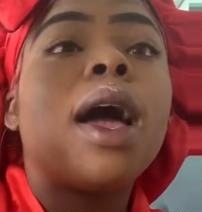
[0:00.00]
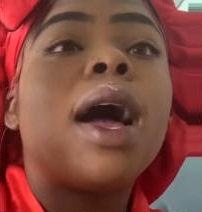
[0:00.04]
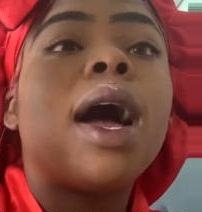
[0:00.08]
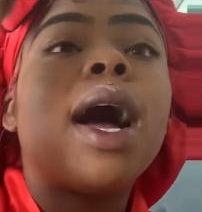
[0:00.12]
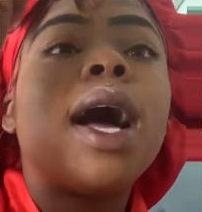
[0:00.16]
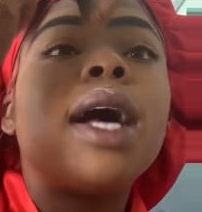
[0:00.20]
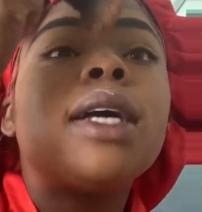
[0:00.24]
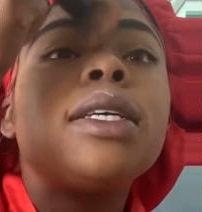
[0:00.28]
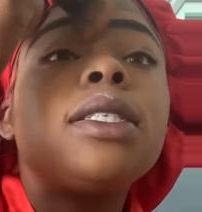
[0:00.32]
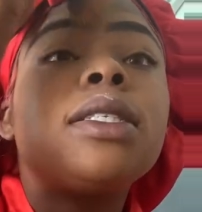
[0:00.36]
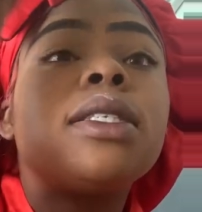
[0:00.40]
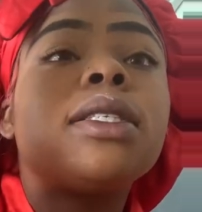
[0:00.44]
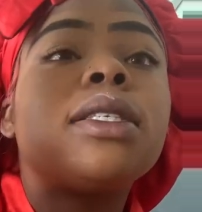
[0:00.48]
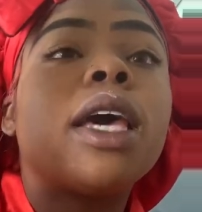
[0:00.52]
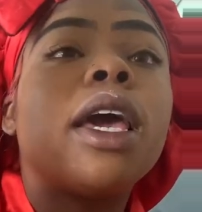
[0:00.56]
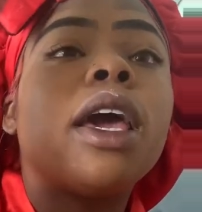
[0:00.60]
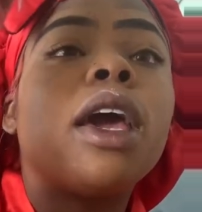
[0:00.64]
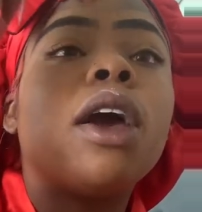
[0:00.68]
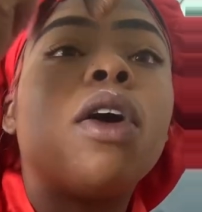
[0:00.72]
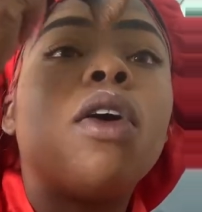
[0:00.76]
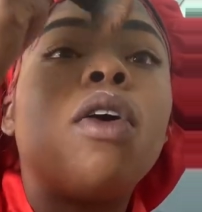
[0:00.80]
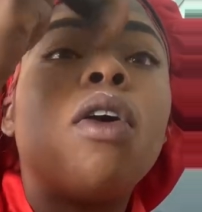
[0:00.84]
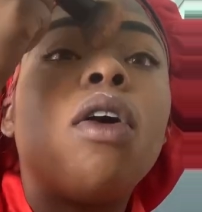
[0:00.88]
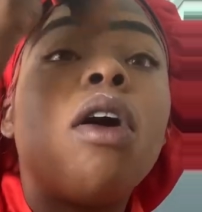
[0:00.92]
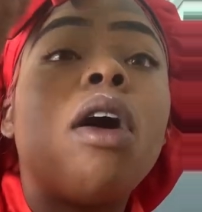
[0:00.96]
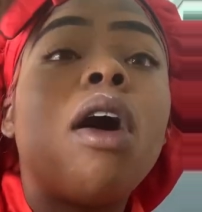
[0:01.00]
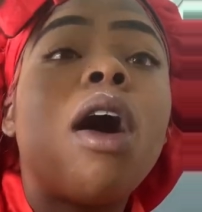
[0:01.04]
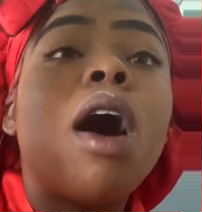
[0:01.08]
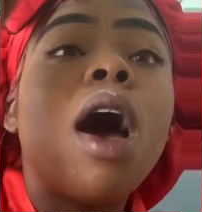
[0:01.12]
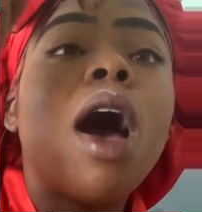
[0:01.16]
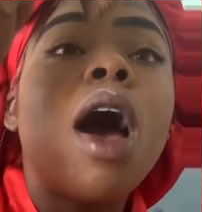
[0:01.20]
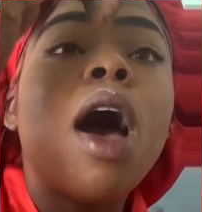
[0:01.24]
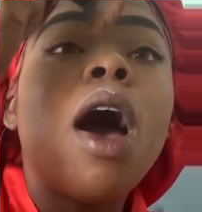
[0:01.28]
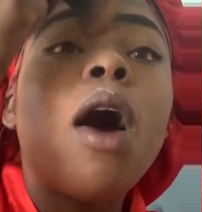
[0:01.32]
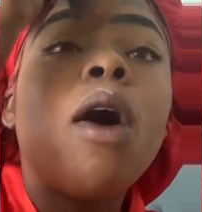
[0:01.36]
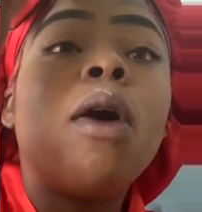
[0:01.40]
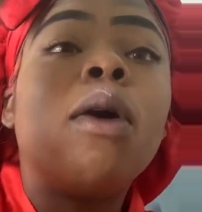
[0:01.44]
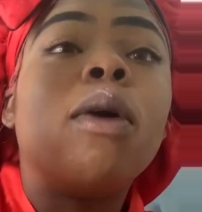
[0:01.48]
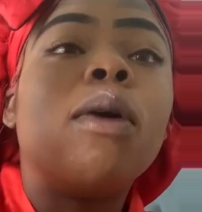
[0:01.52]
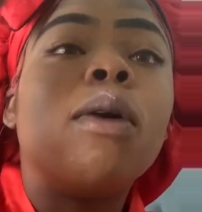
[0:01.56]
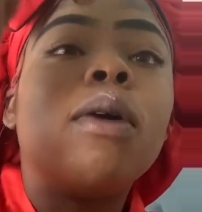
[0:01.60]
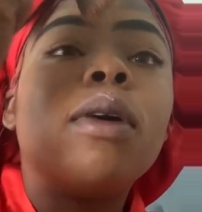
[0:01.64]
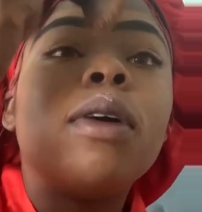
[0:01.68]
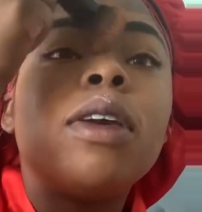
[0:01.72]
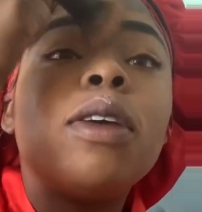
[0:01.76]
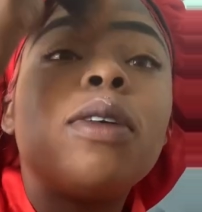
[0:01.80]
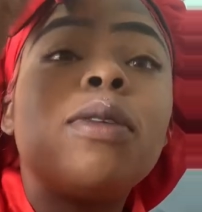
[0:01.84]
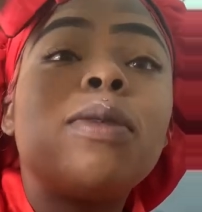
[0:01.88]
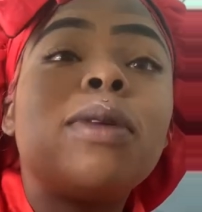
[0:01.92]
I say, oh, you